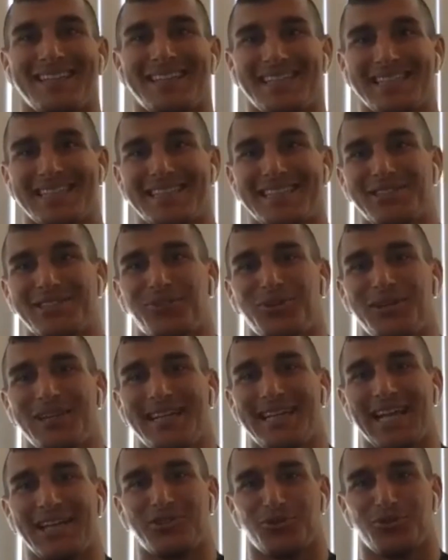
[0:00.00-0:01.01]
This is only
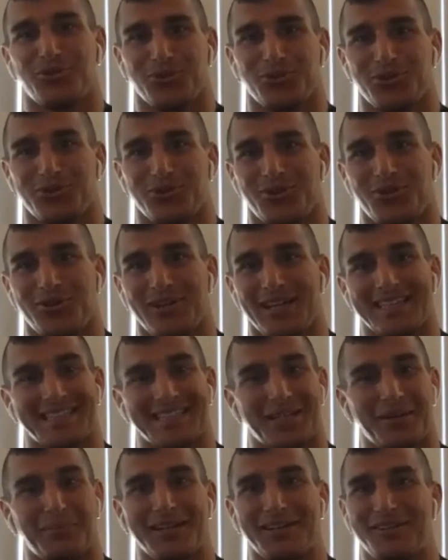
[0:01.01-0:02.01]
natural, you know, like
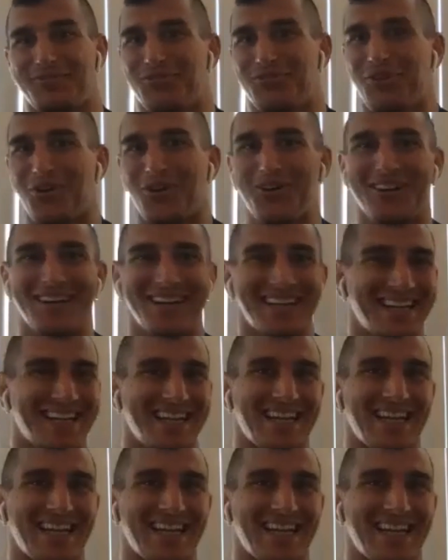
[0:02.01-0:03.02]
somebody fall,
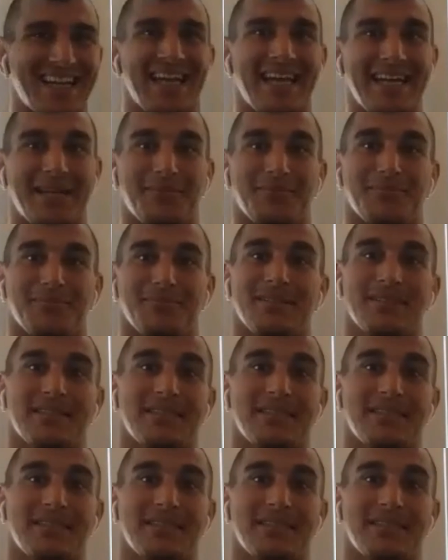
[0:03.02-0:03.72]
hit him.